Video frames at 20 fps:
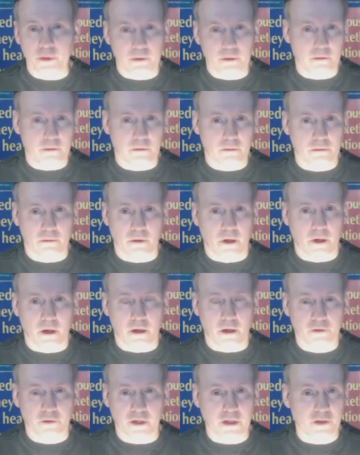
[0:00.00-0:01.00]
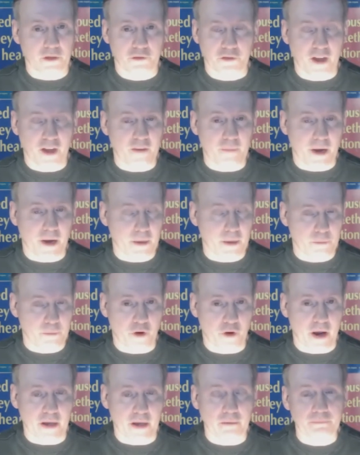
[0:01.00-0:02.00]
no one uh, can get saved by
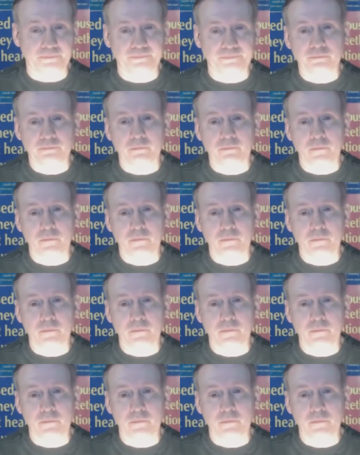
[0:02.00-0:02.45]
a prayer,